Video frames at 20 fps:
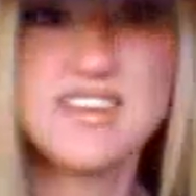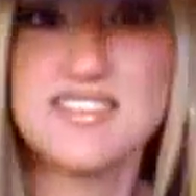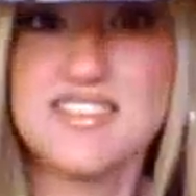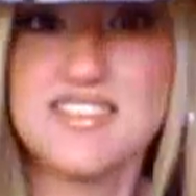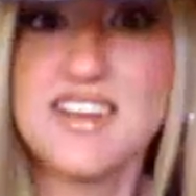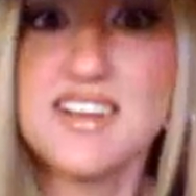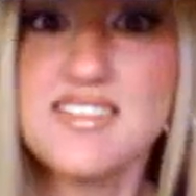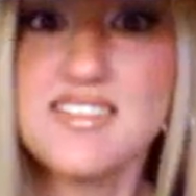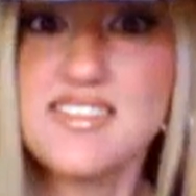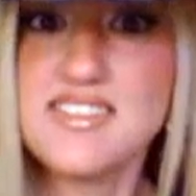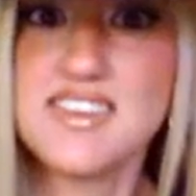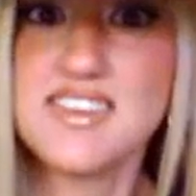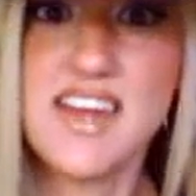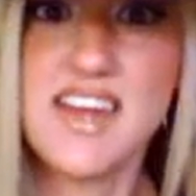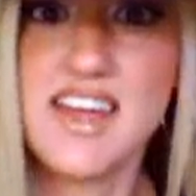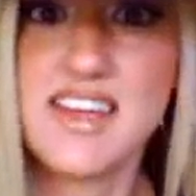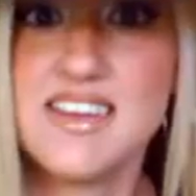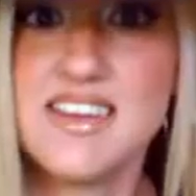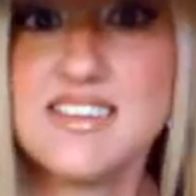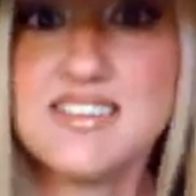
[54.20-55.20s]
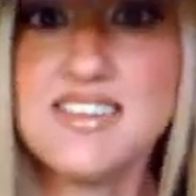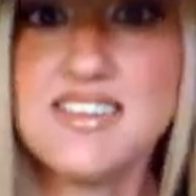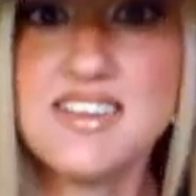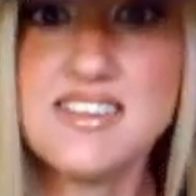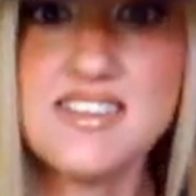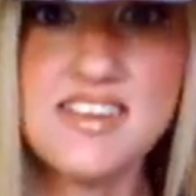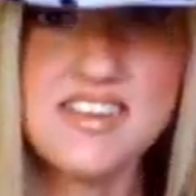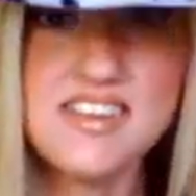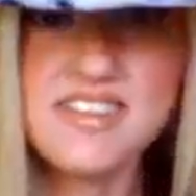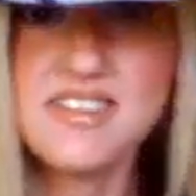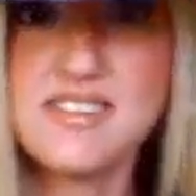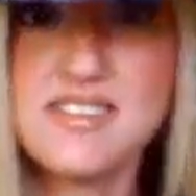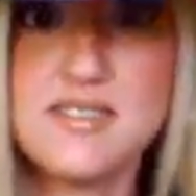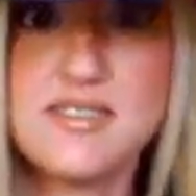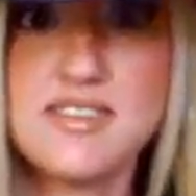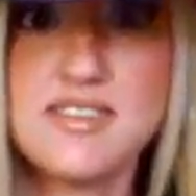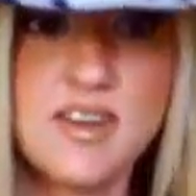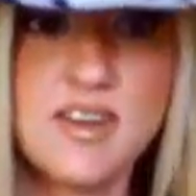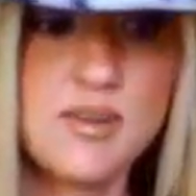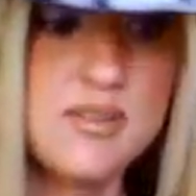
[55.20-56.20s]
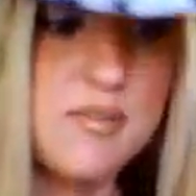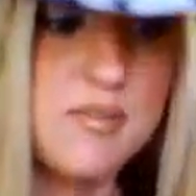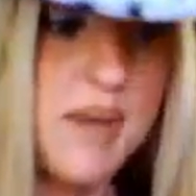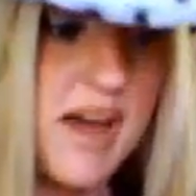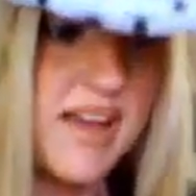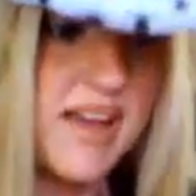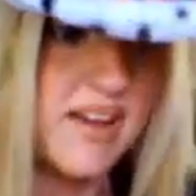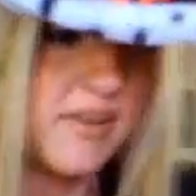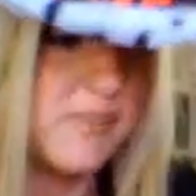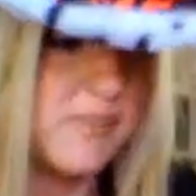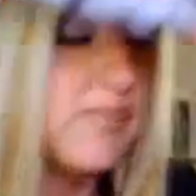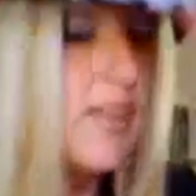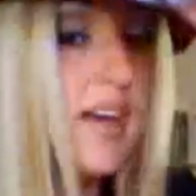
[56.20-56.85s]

He's nuts today. He's nuts on Cinco de Mayo.